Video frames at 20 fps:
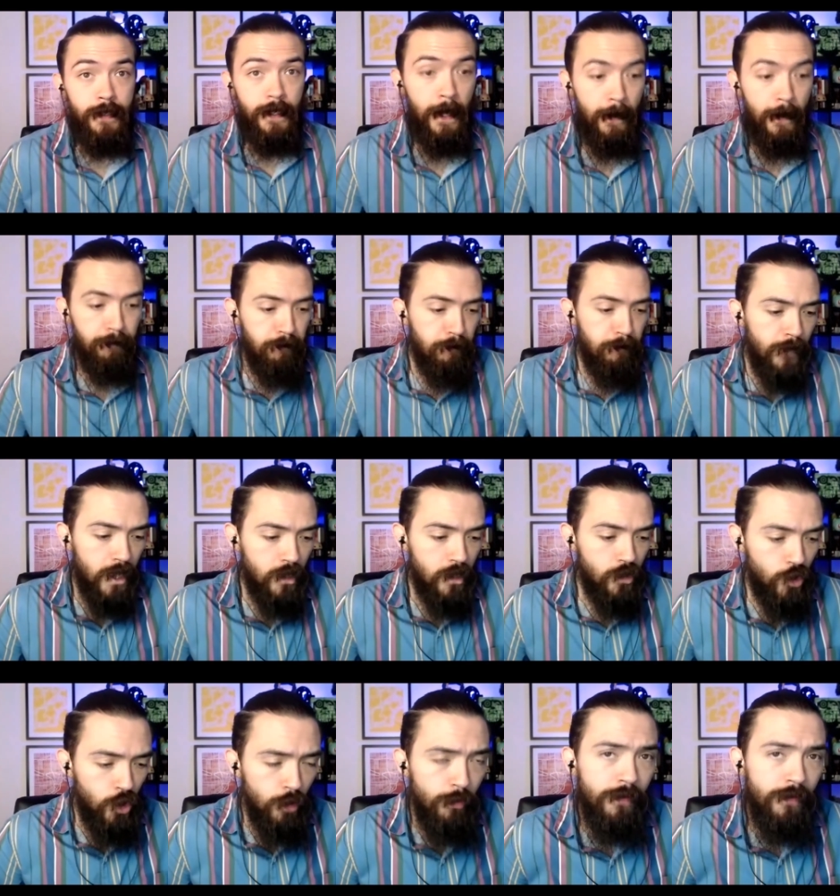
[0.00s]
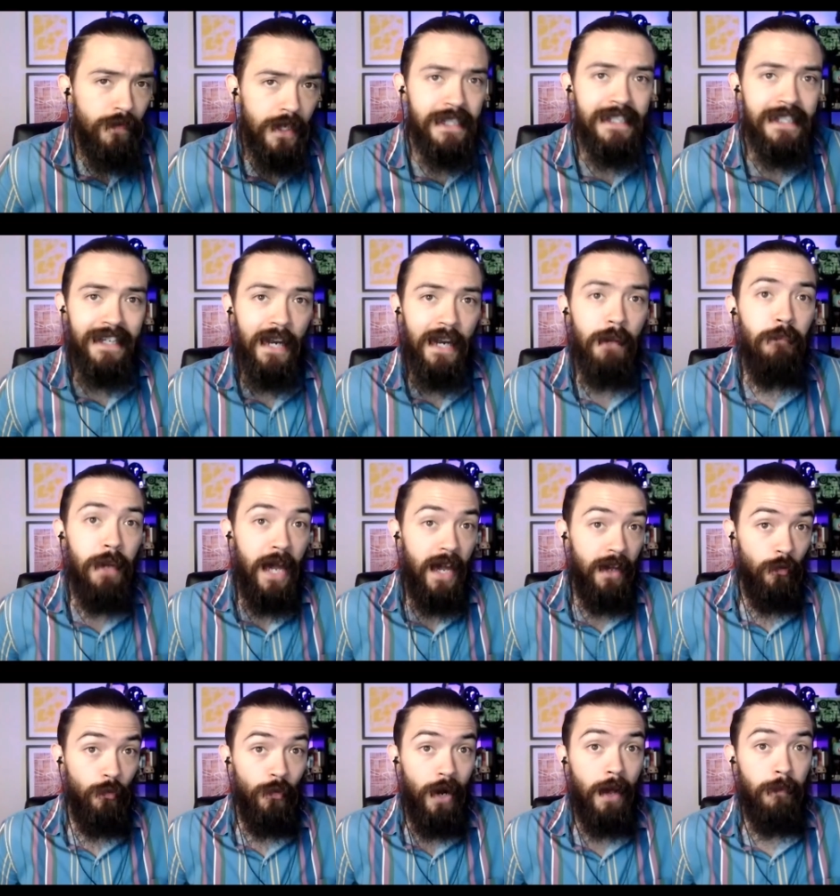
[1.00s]
Now, super funds get a
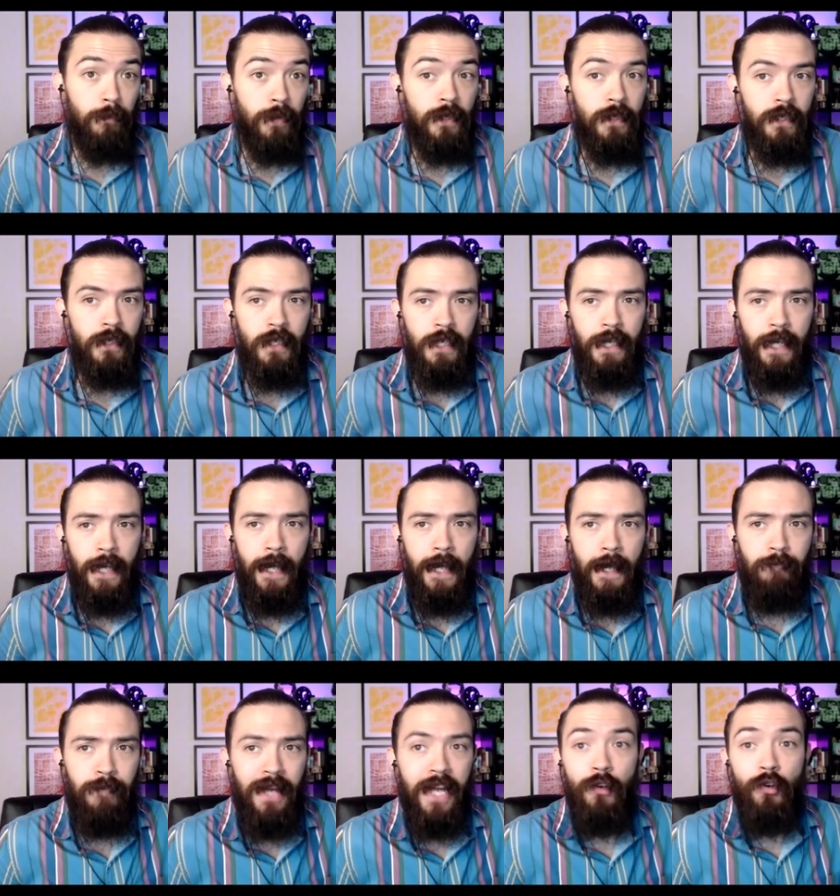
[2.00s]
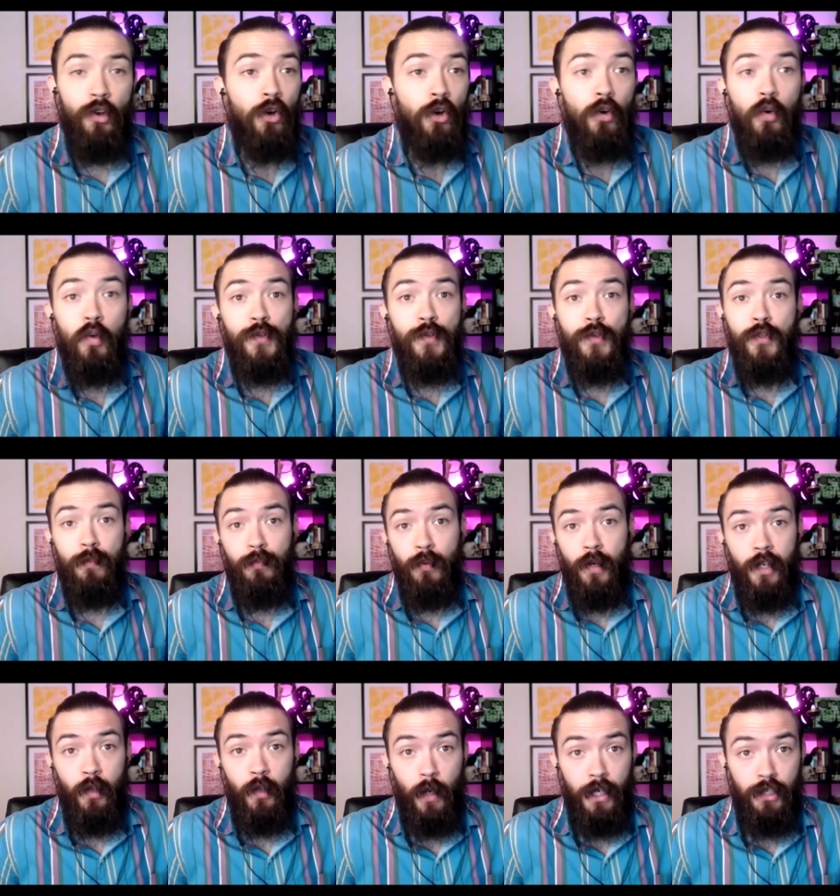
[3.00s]
bad rap, and not all
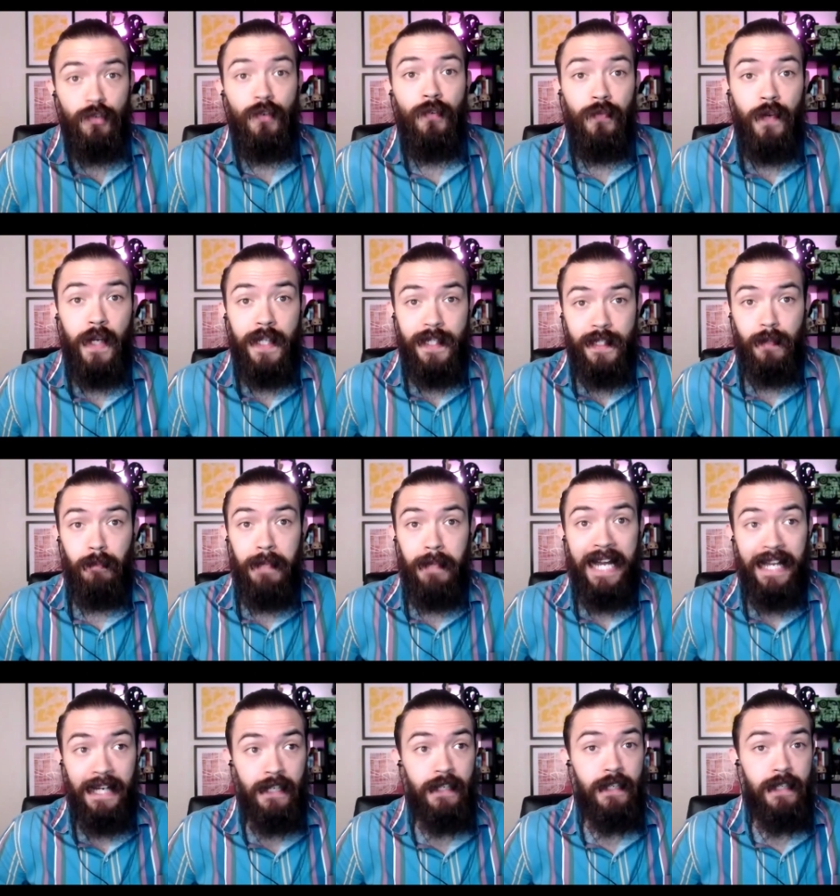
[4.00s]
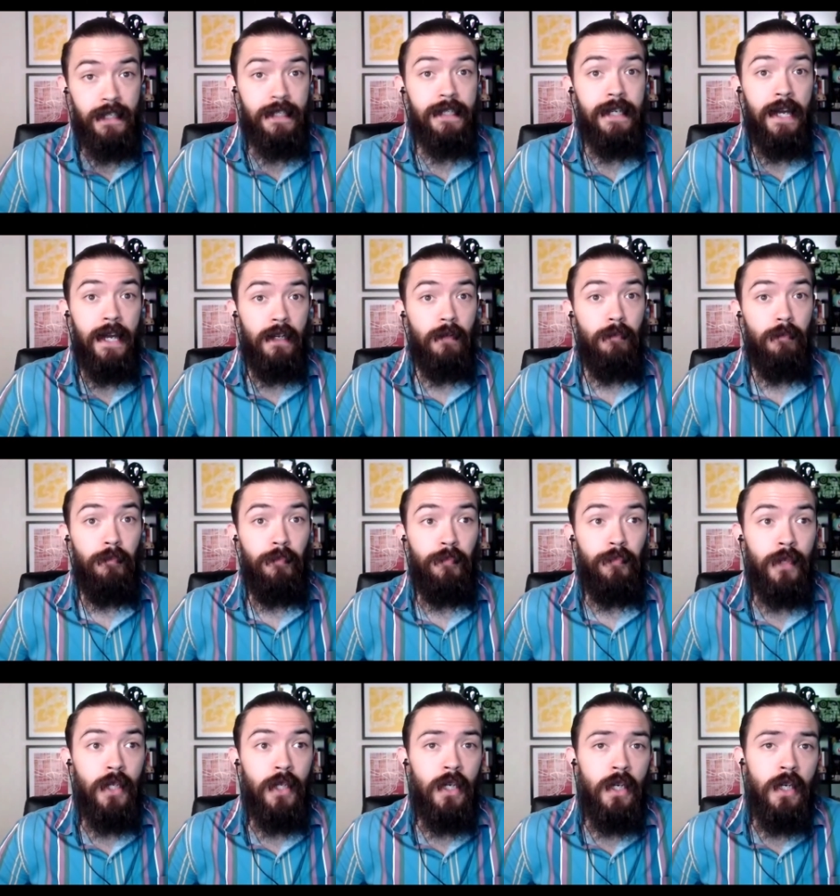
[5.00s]
superannuation funds are made the same.
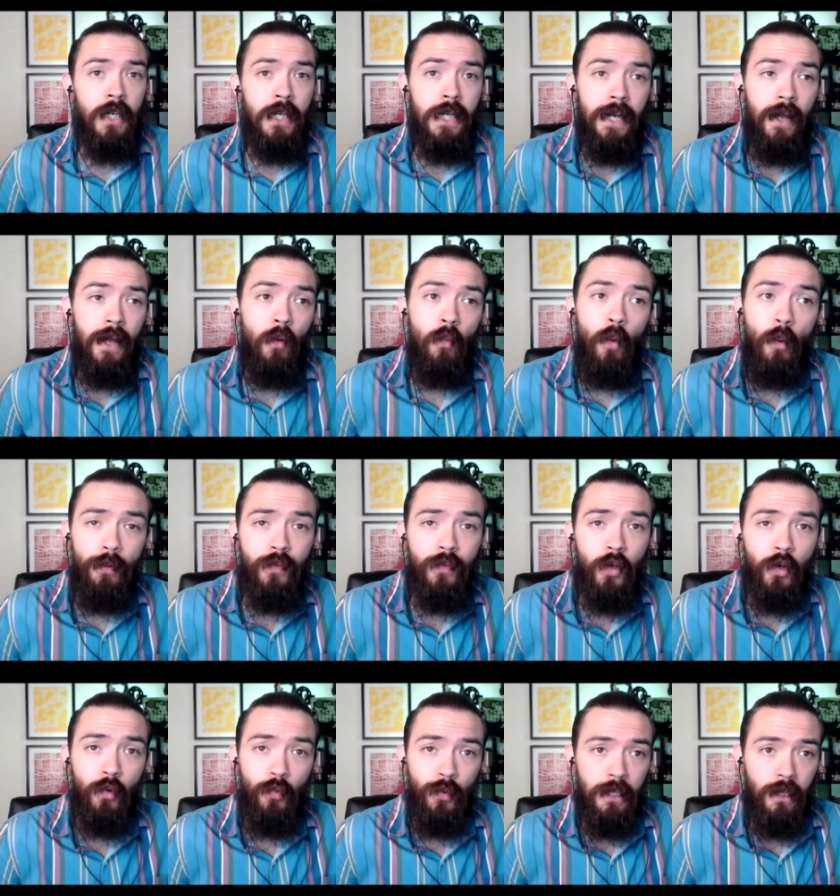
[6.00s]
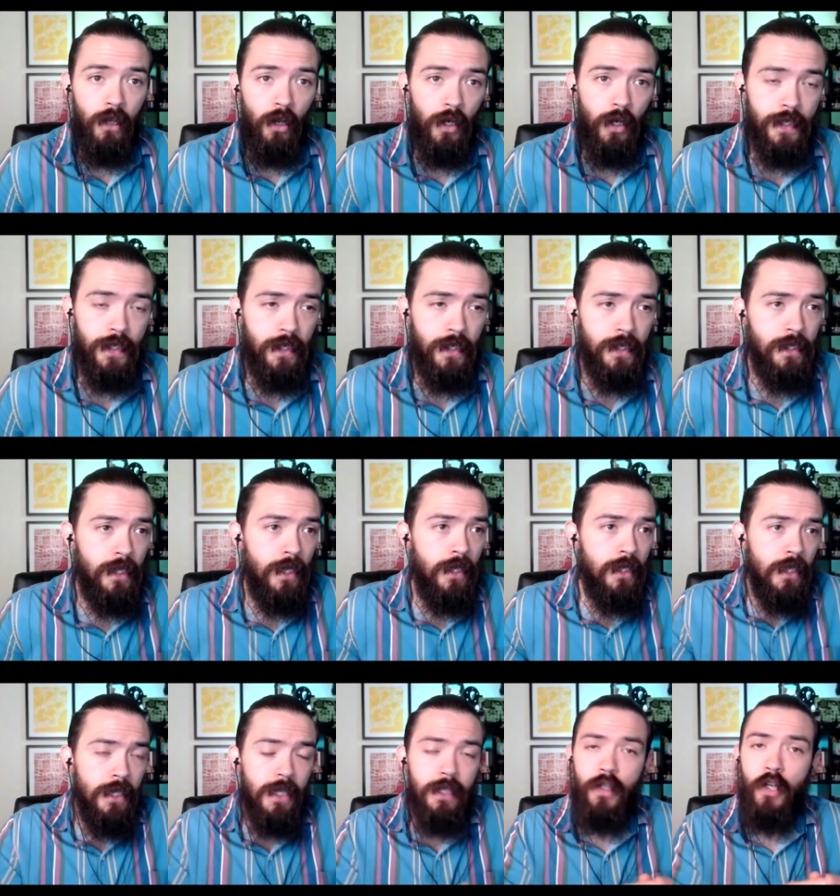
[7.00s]
Now, what we've got to realize is
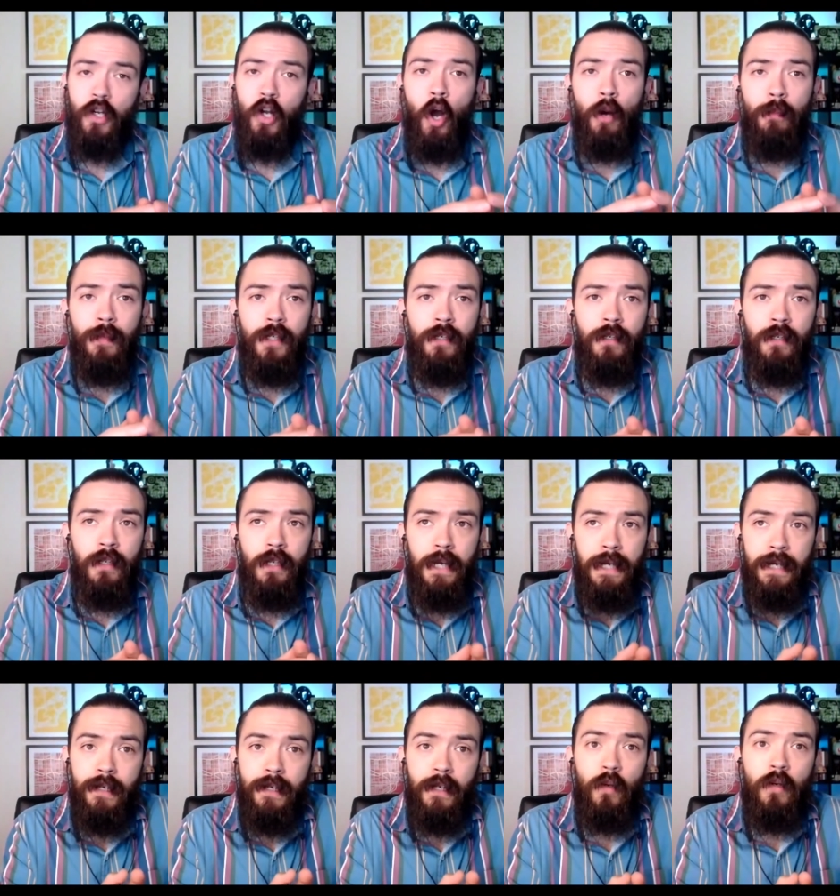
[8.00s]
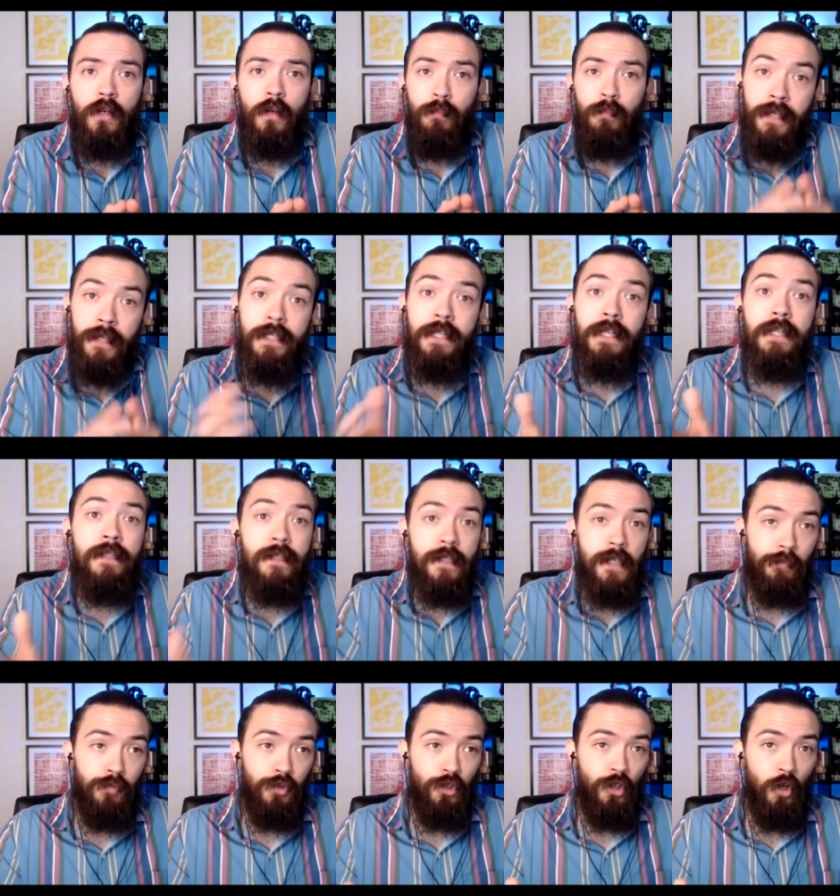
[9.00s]
that there's a common
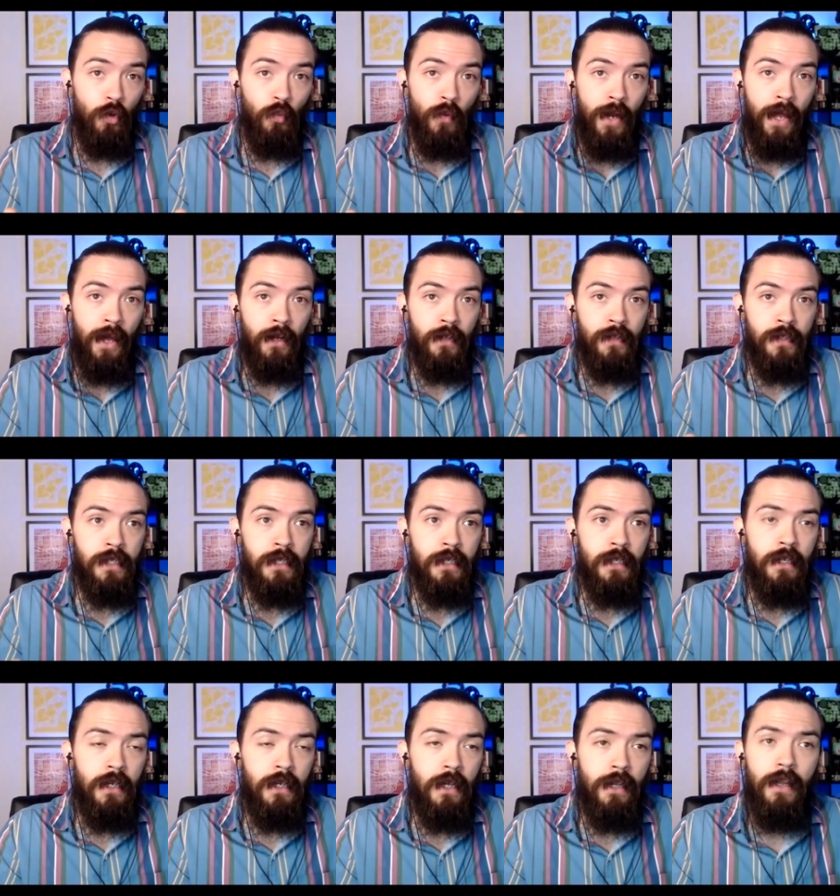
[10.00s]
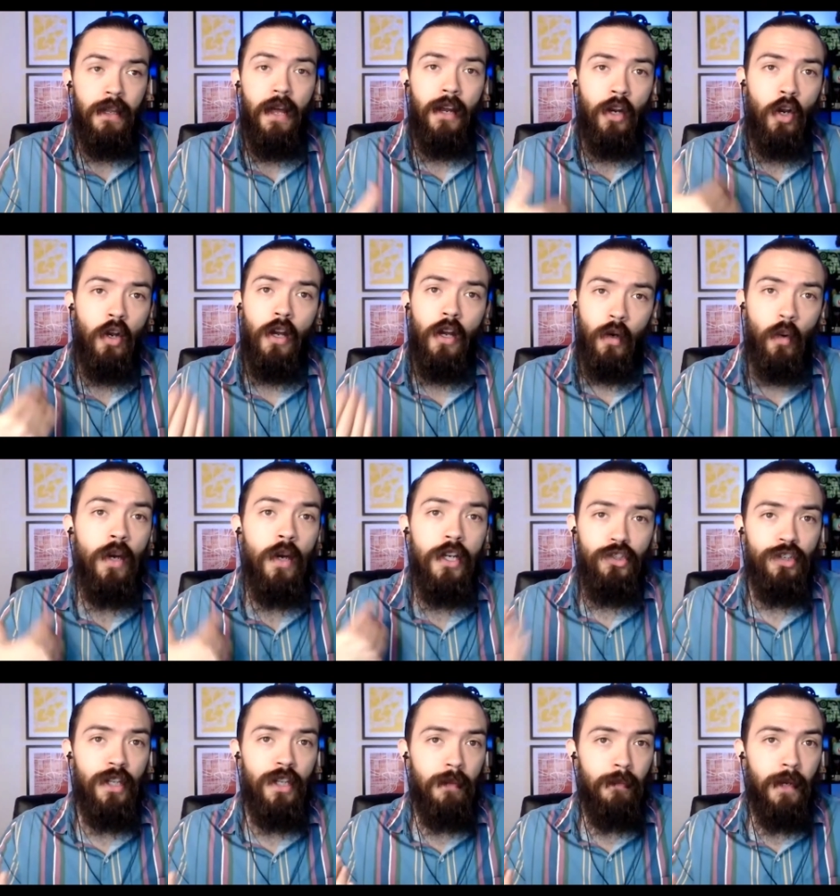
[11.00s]
misconception around a
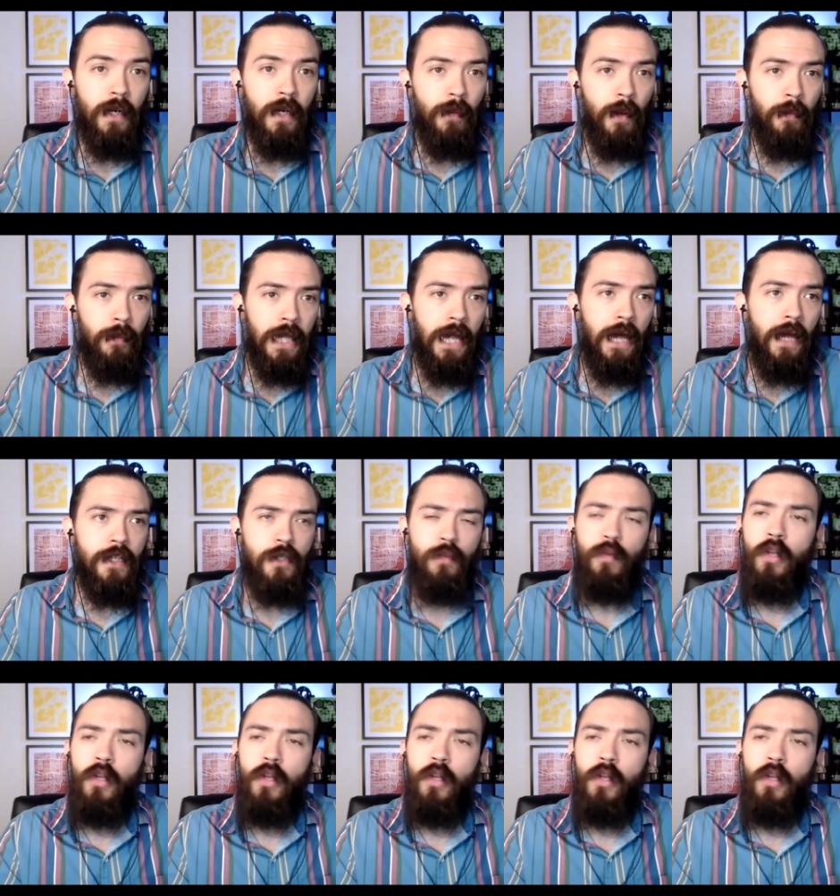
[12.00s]
question that many people ask.